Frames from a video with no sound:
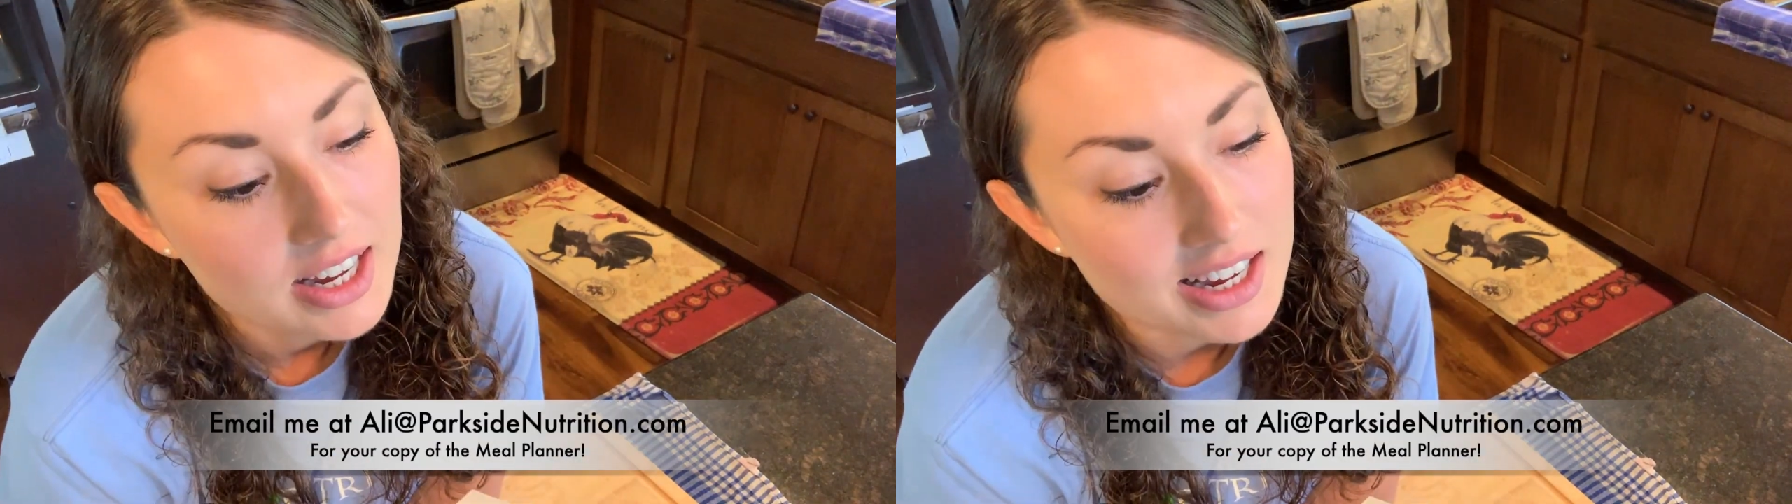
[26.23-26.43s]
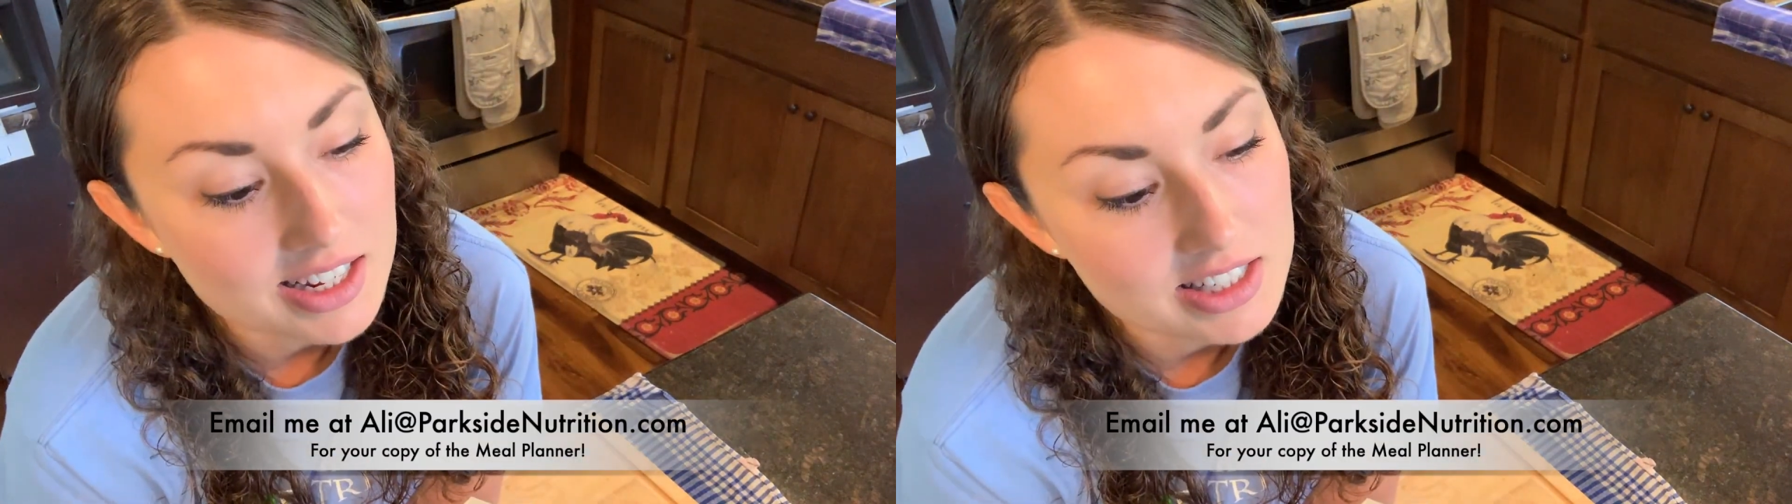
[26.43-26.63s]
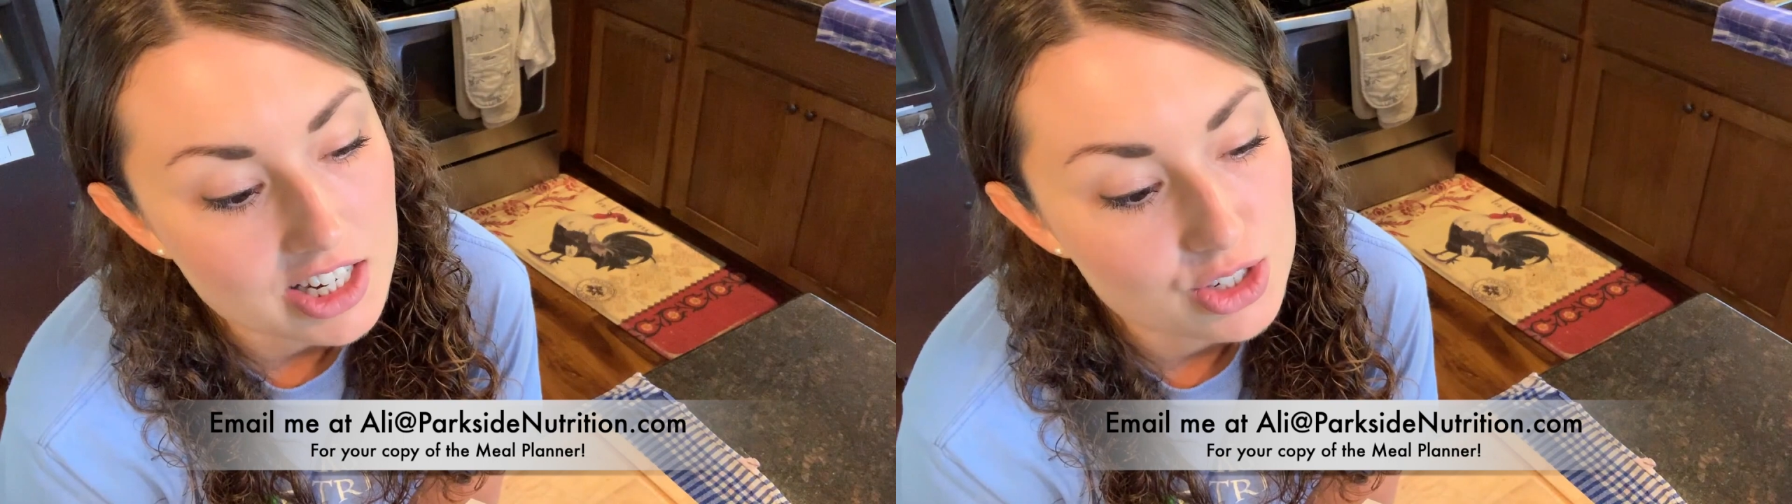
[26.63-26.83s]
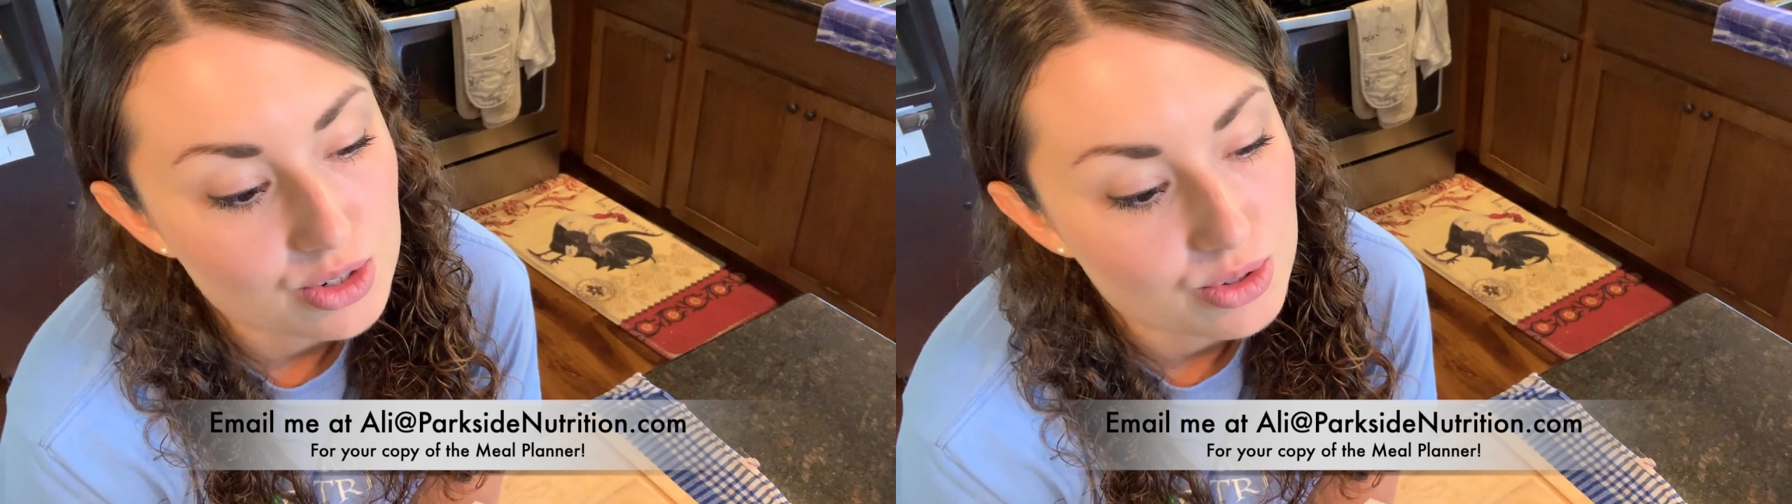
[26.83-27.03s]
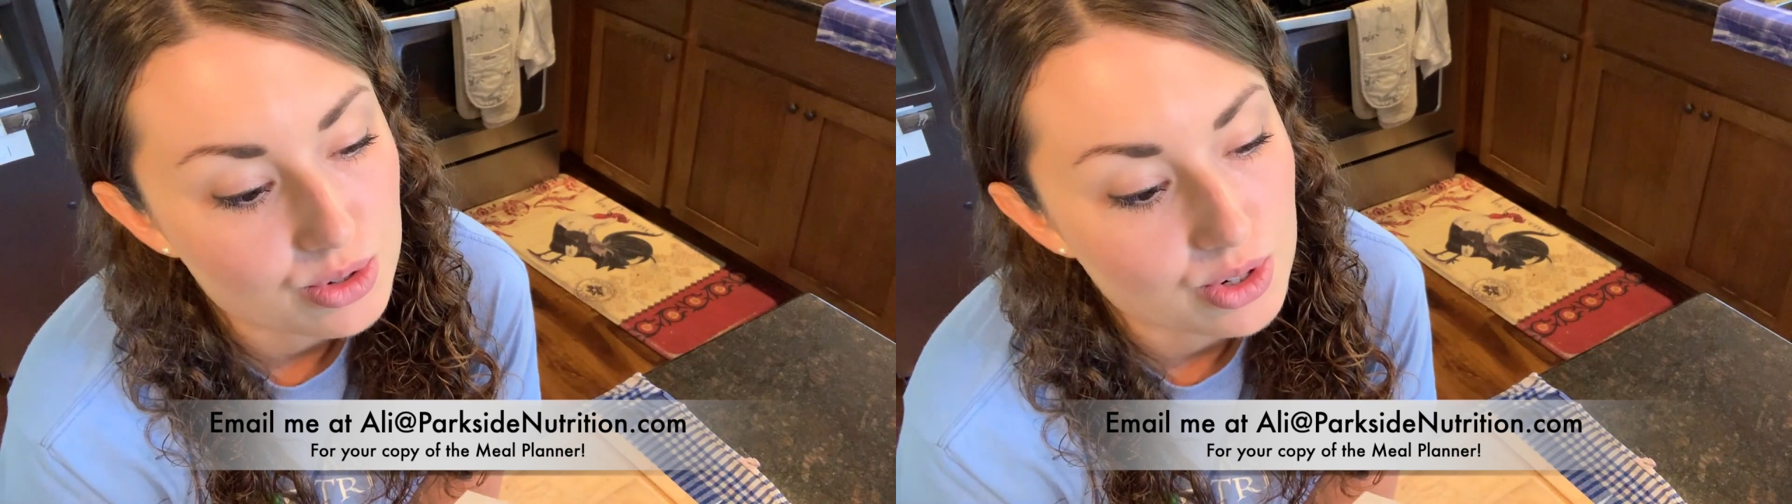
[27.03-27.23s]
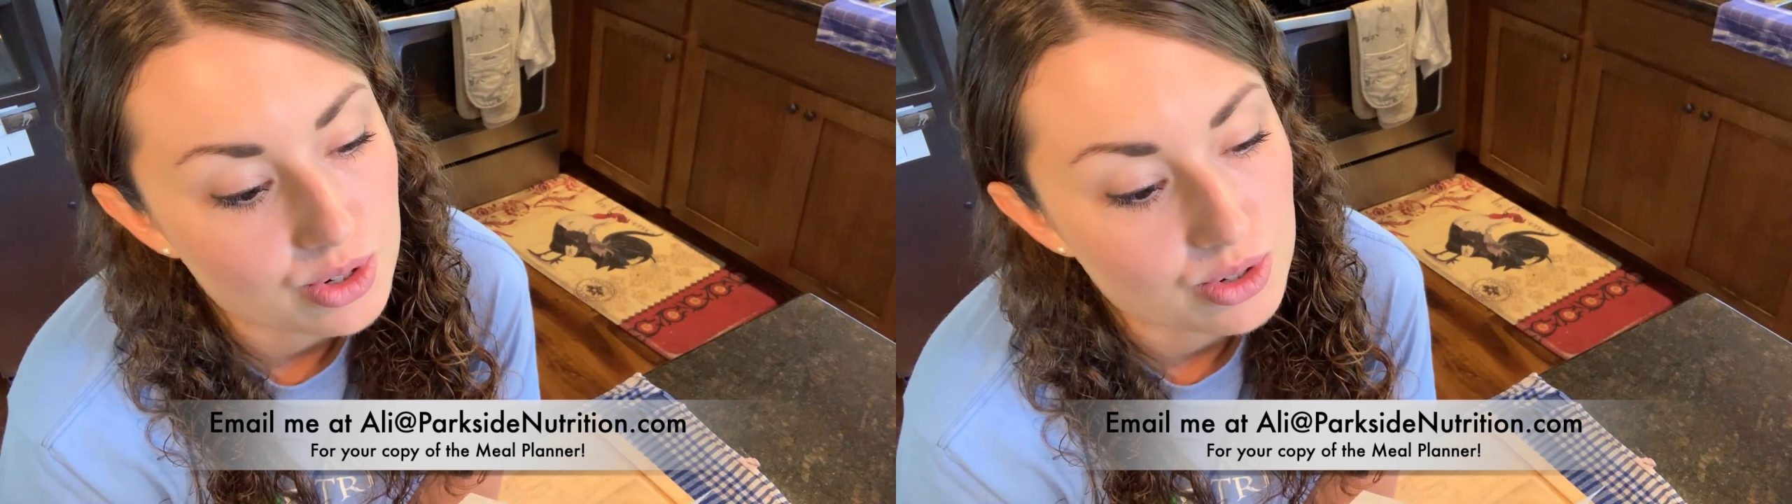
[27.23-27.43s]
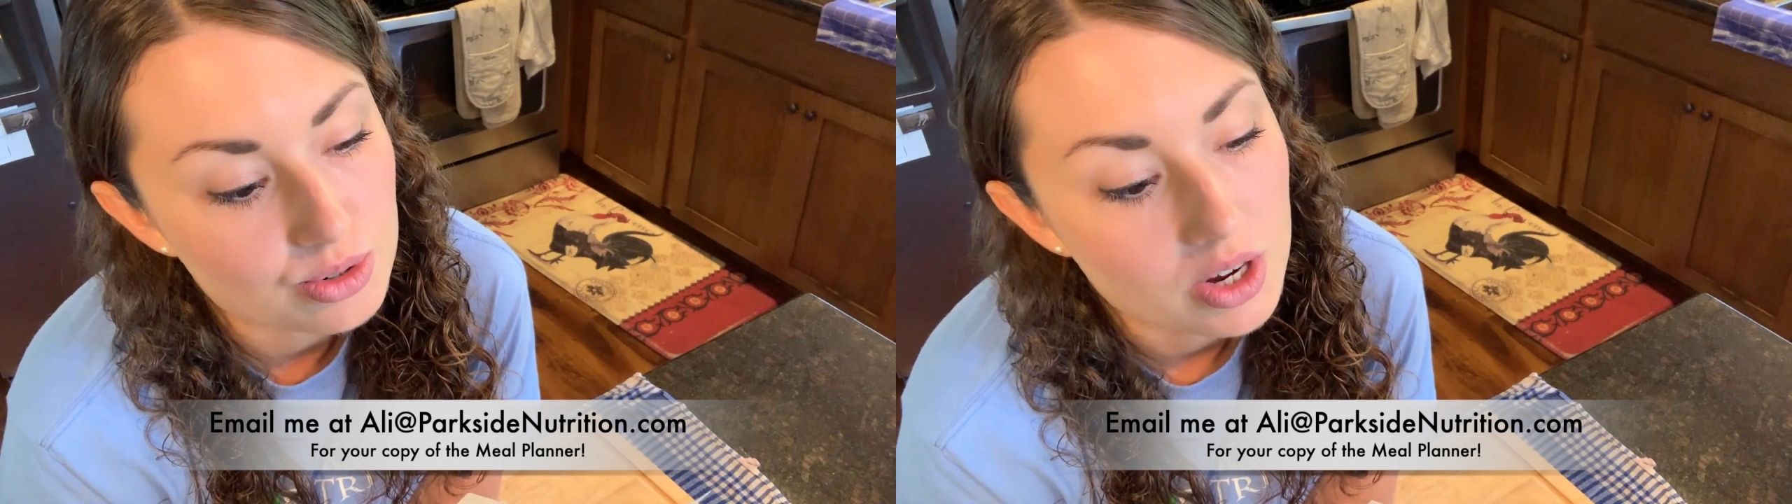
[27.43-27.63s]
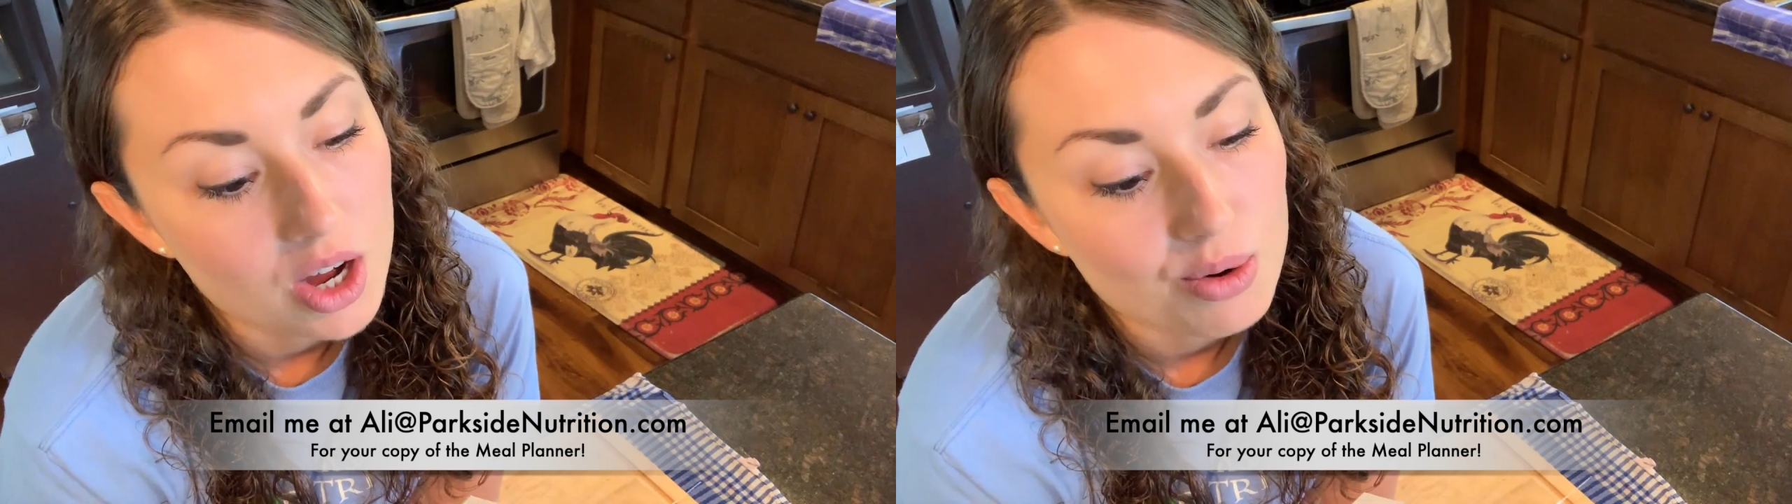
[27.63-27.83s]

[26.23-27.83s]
it takes you through